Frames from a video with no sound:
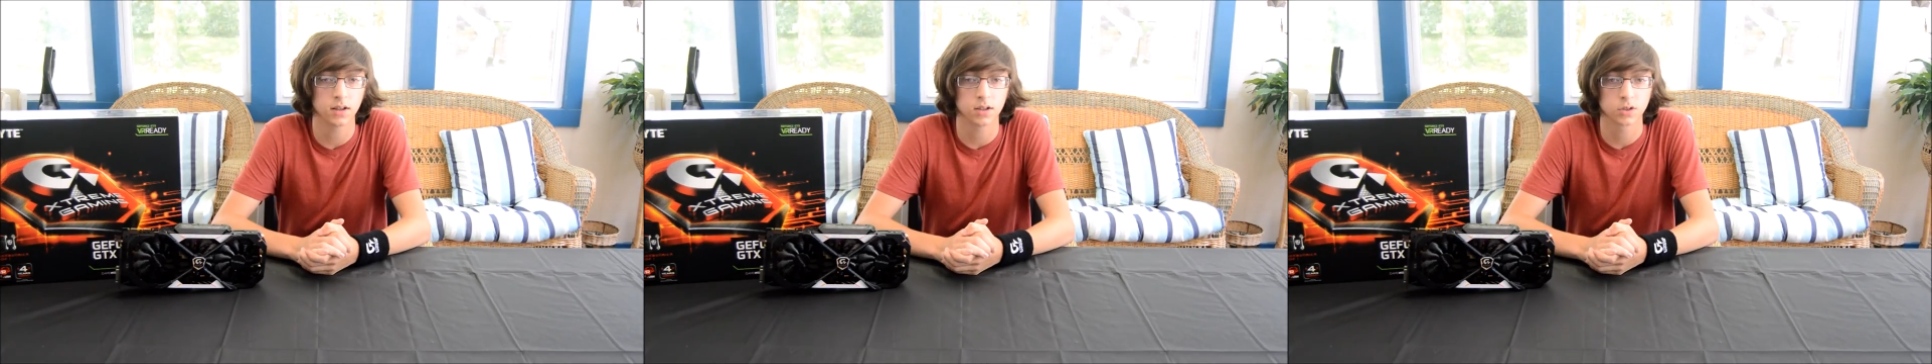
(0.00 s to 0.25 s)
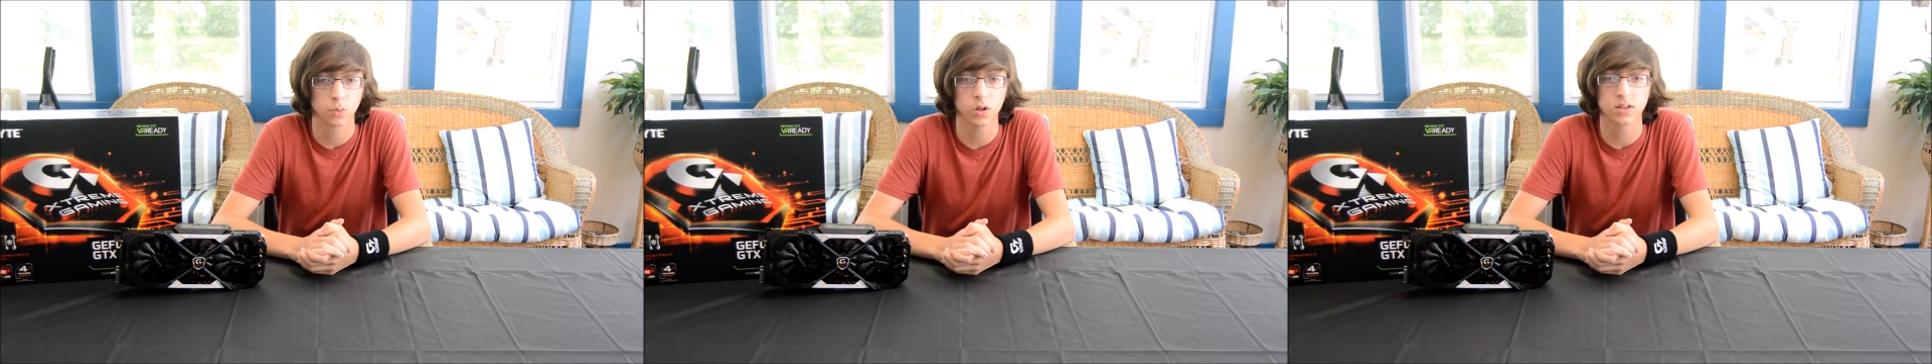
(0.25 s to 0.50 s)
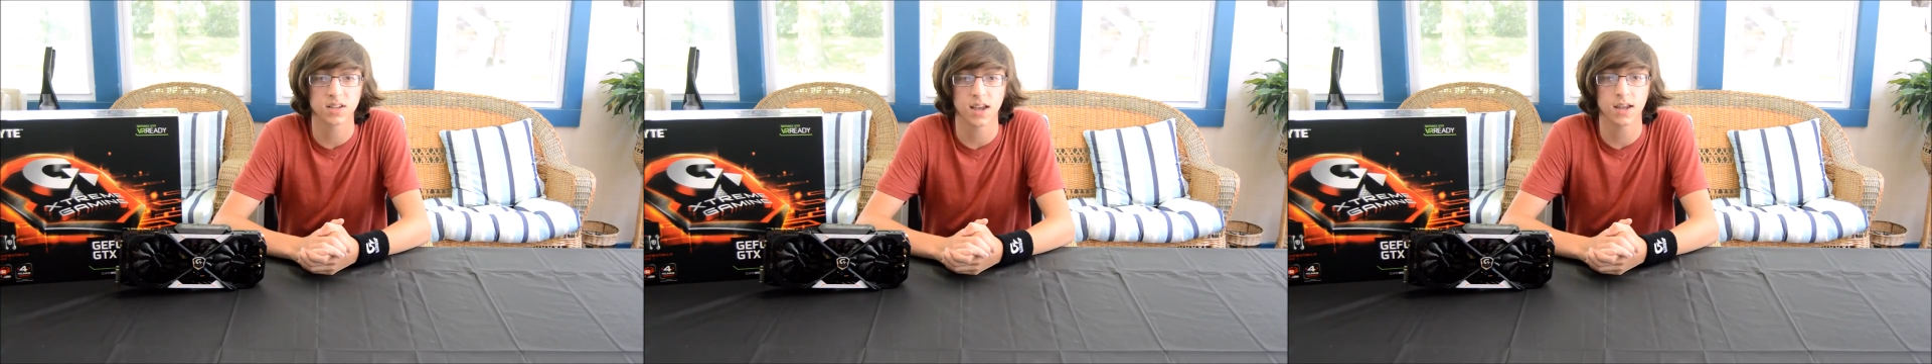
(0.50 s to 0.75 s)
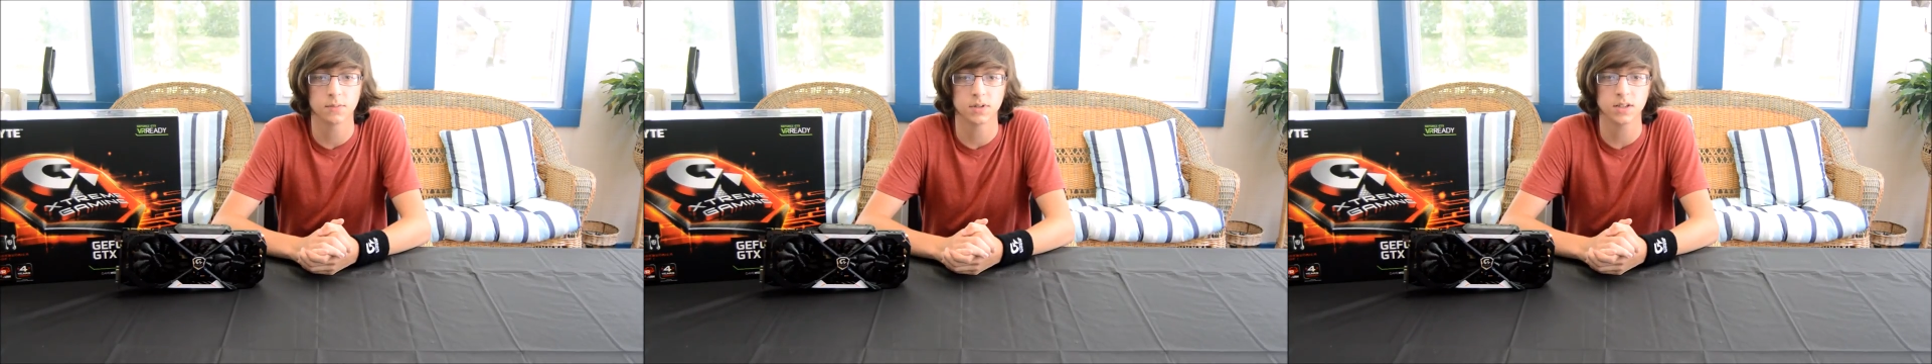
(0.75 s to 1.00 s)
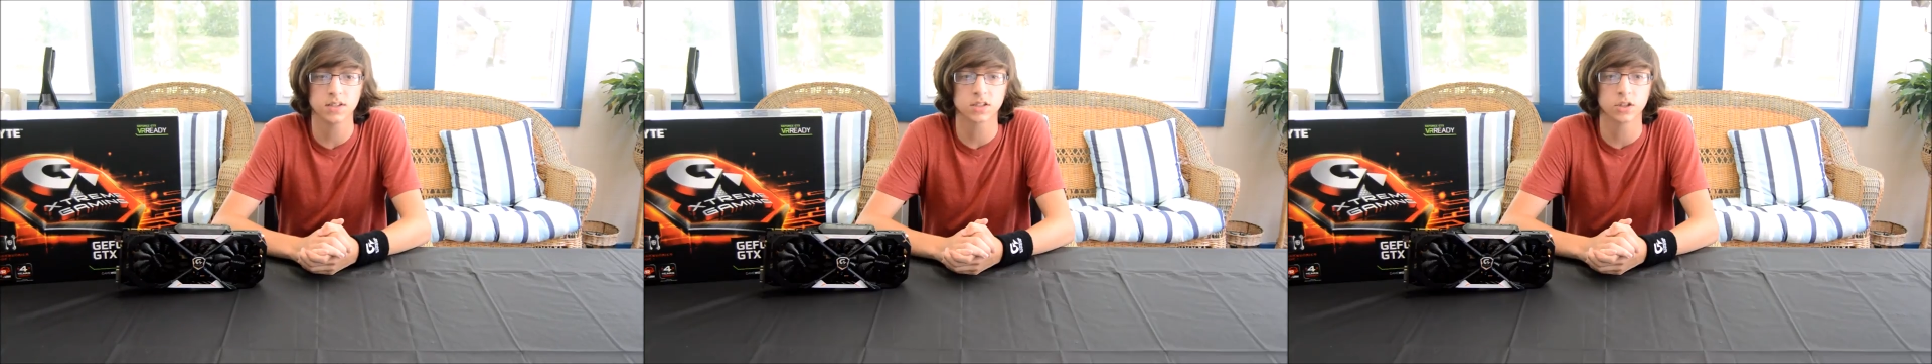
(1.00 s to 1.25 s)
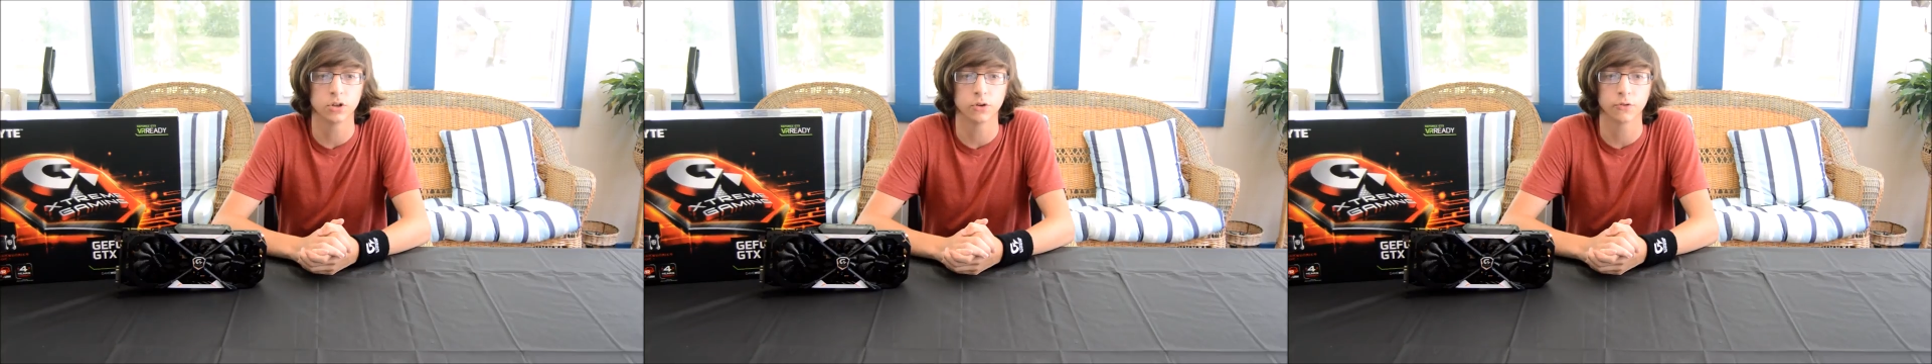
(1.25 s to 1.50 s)
as well as A M D's
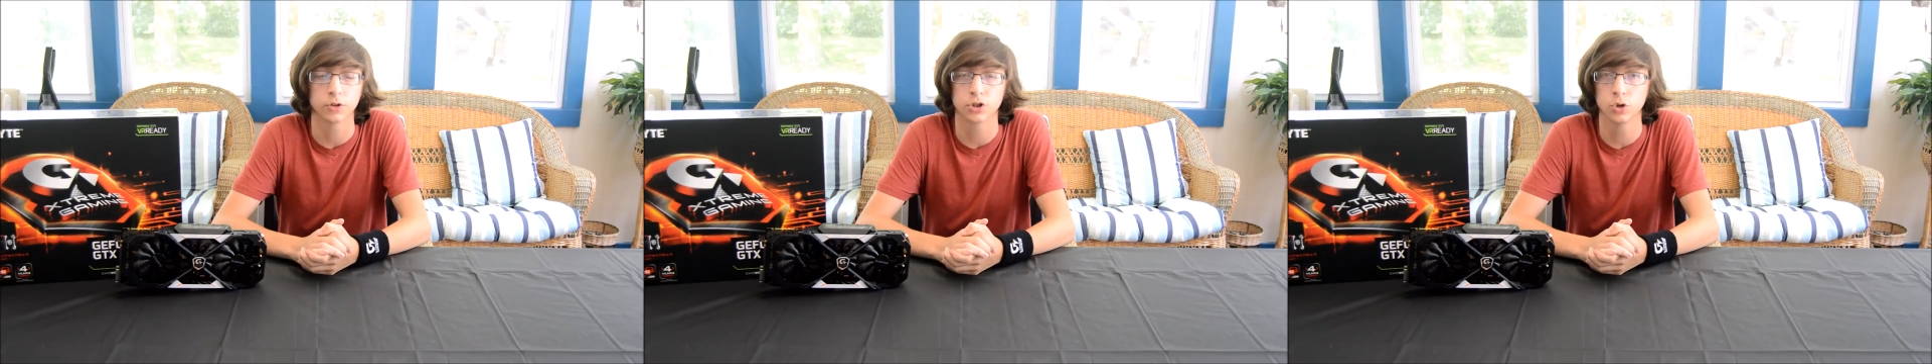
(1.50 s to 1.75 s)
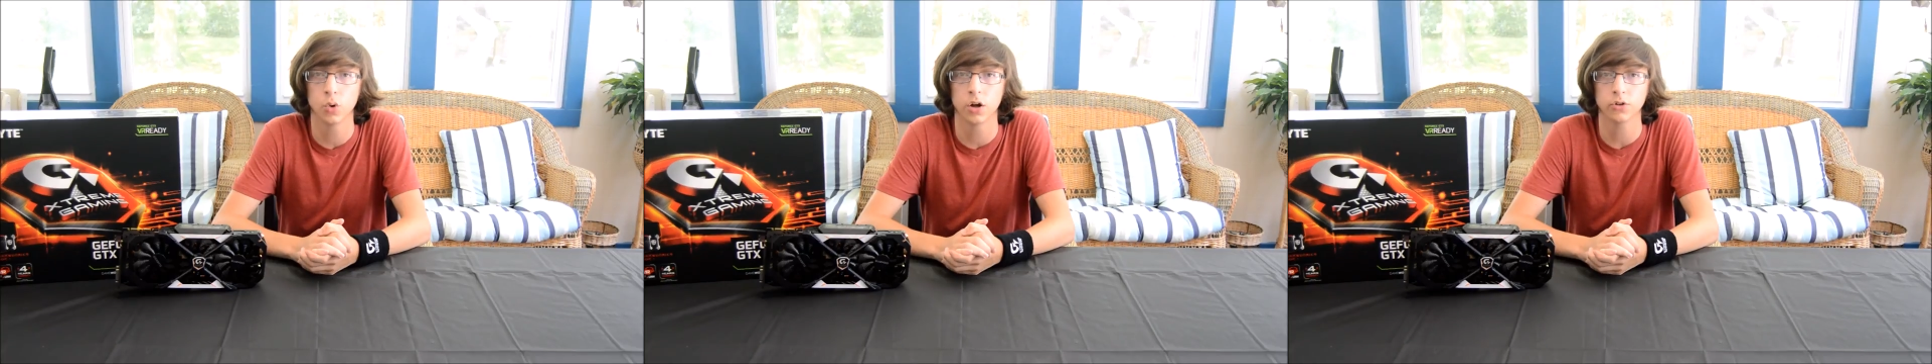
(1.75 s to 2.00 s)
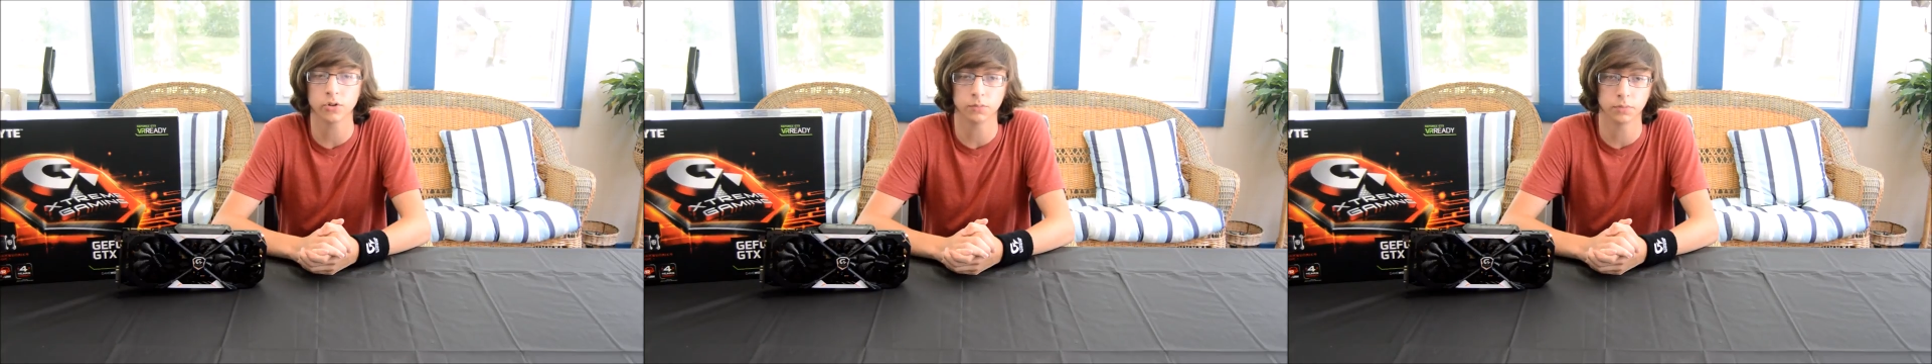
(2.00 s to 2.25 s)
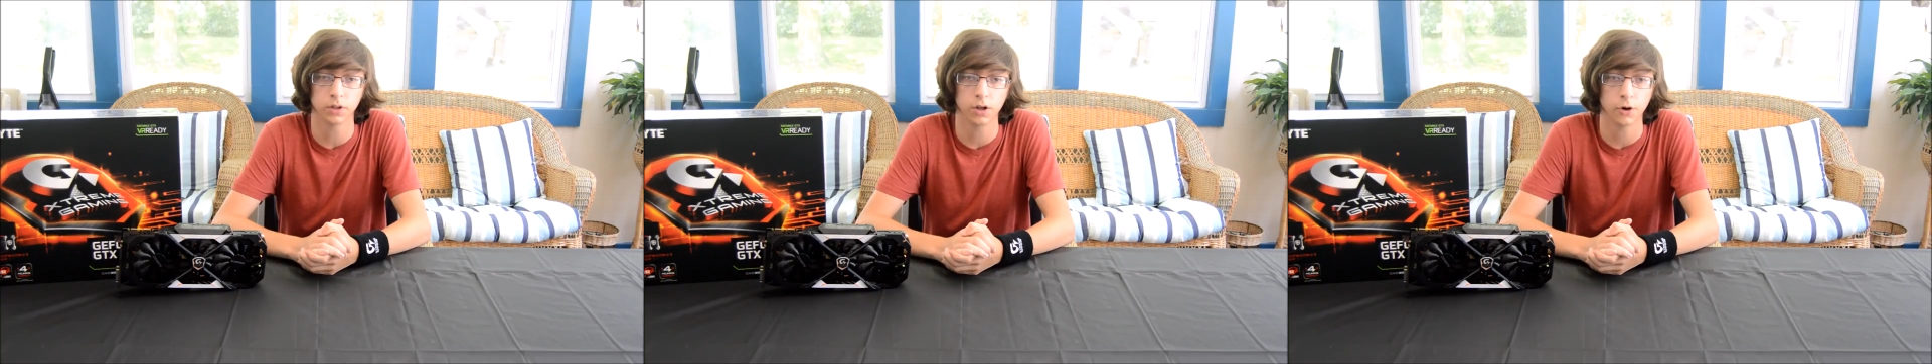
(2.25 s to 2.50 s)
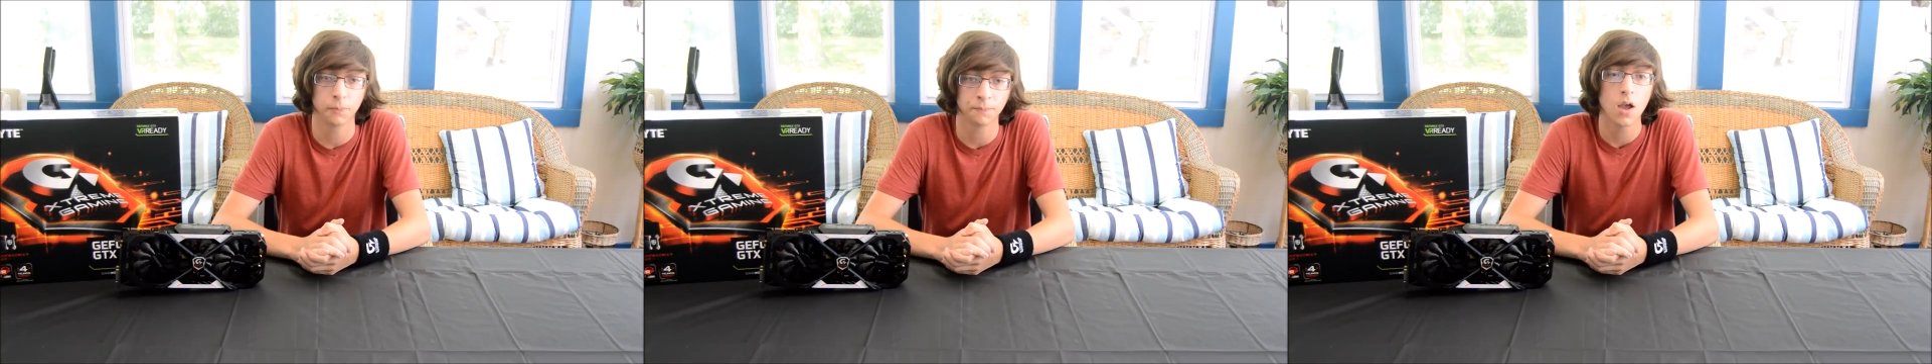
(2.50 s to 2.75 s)
S K U for two hundred dollars and below.